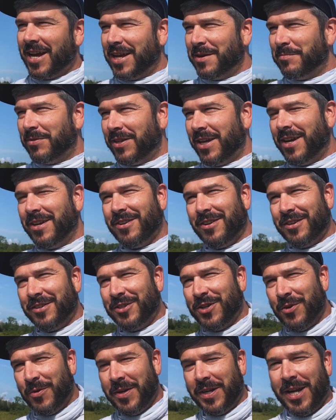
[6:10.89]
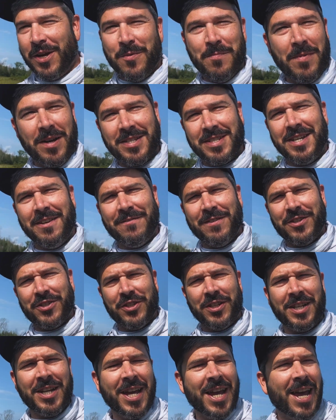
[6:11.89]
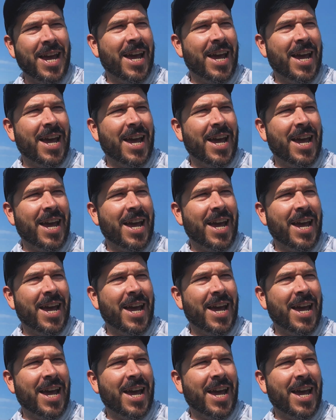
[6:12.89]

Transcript: had planned on going out muskie fishing,